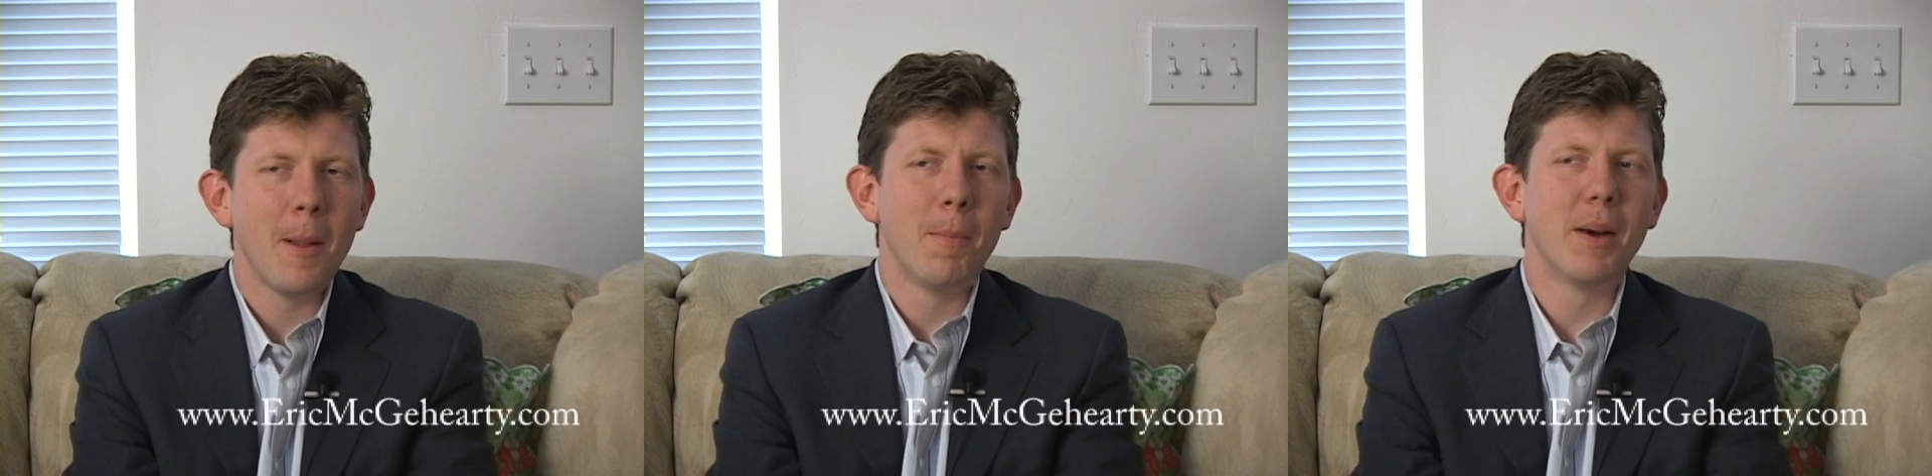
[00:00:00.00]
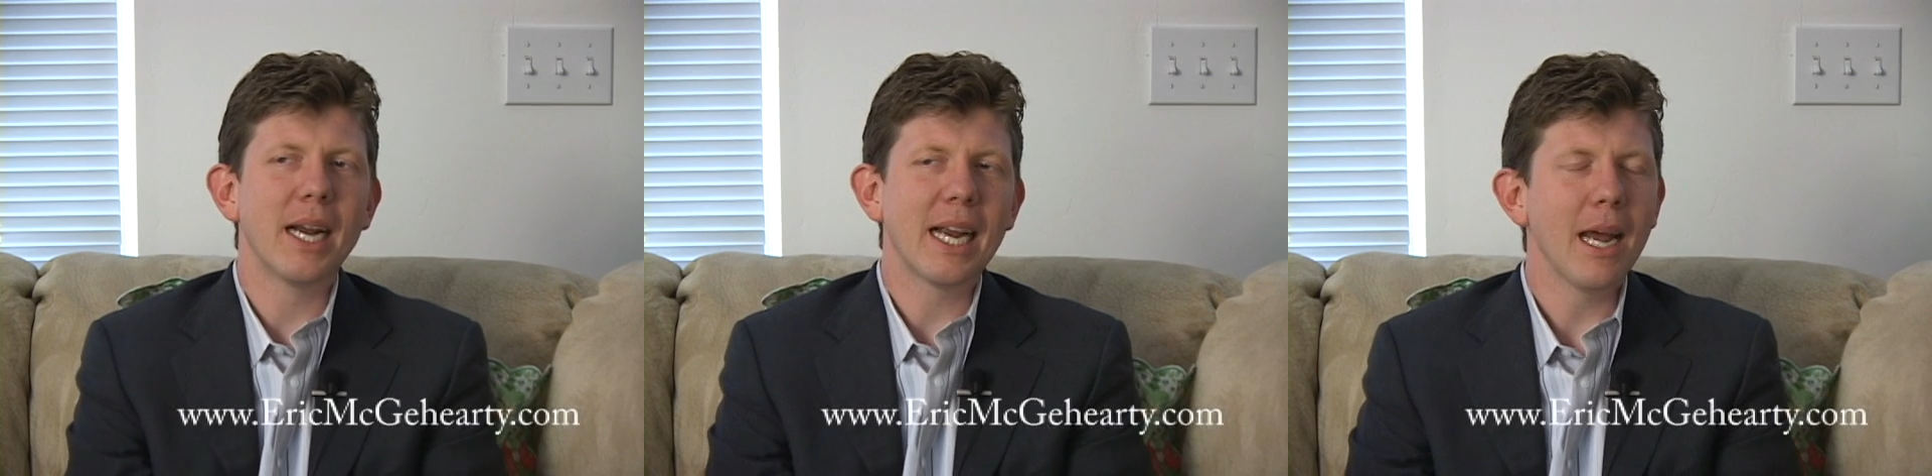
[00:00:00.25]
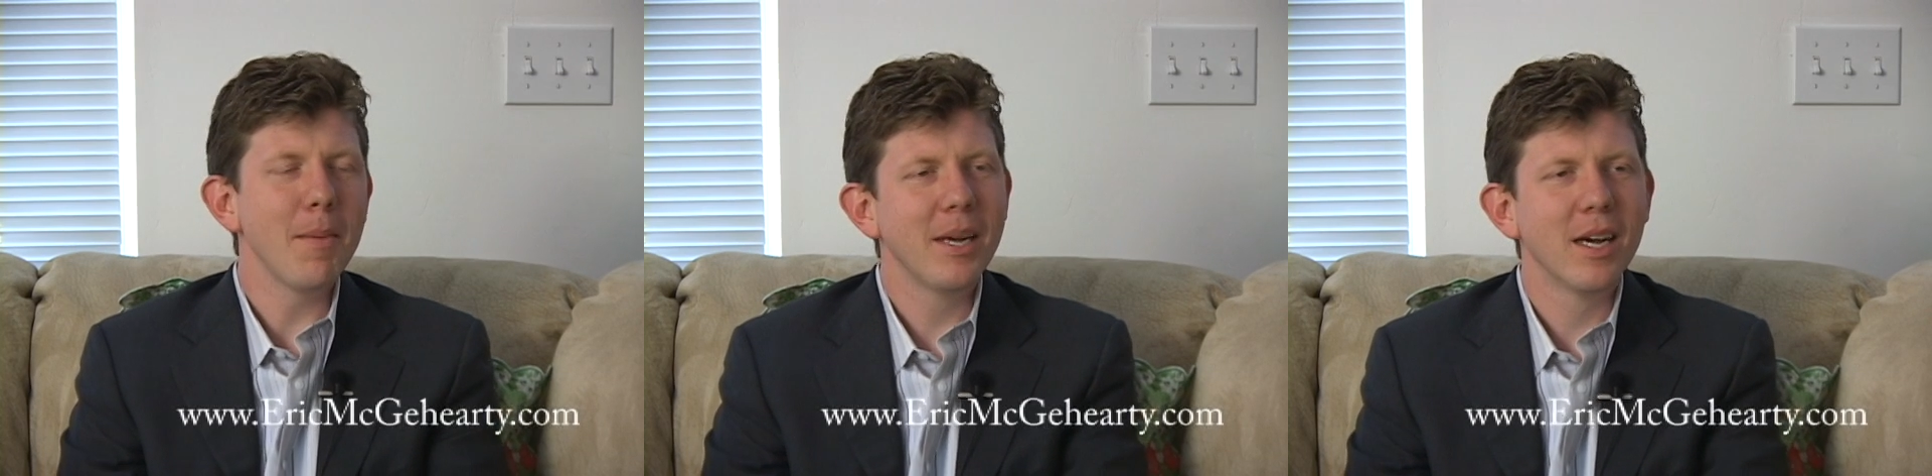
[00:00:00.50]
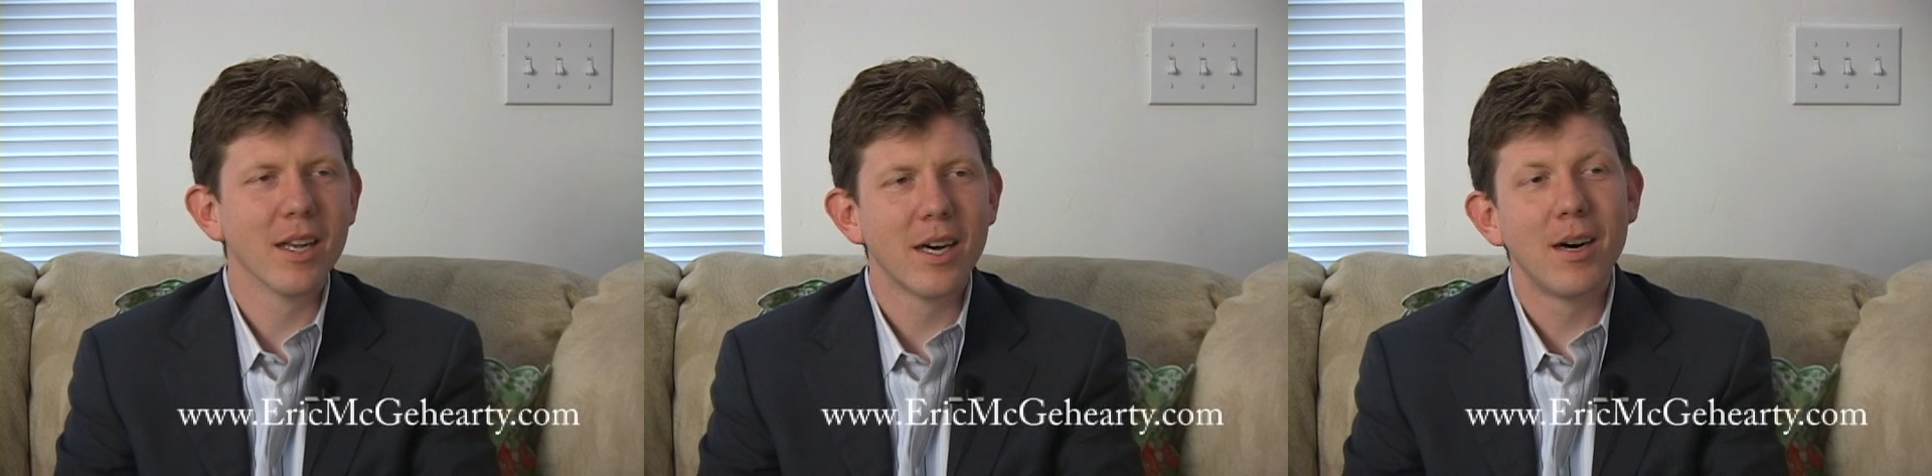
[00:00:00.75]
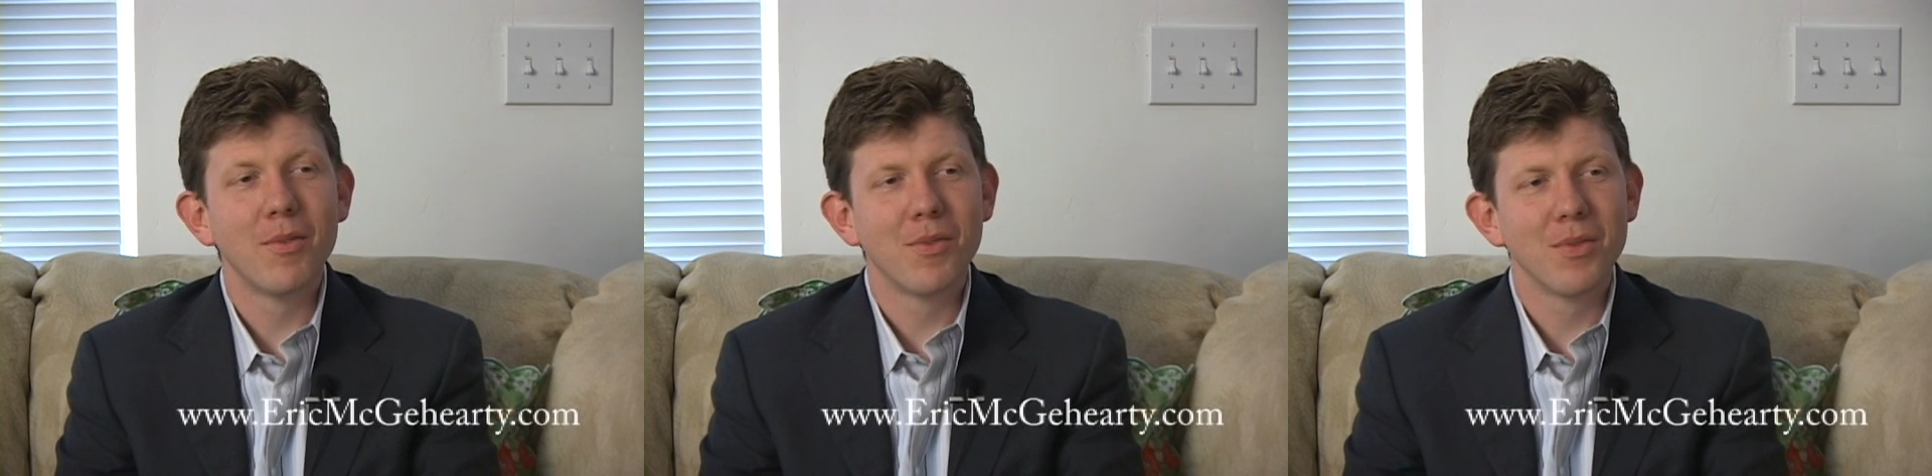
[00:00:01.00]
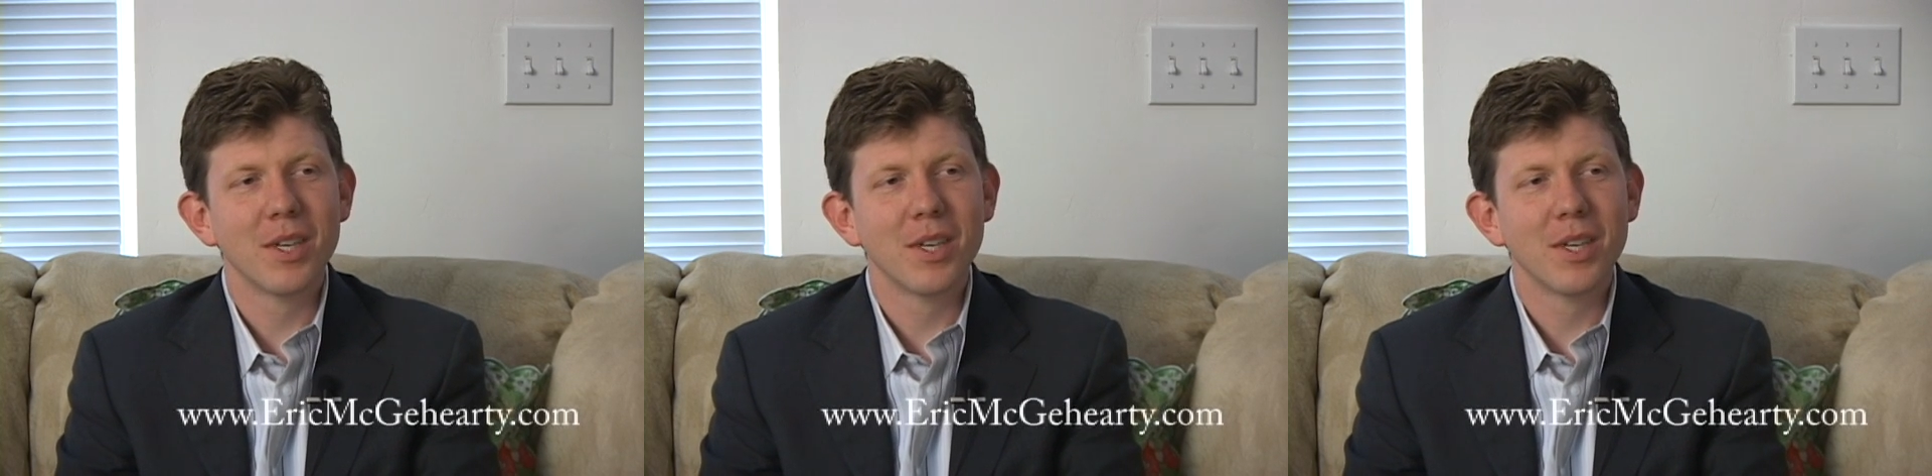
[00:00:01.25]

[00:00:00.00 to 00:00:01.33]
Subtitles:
But it gave me a love of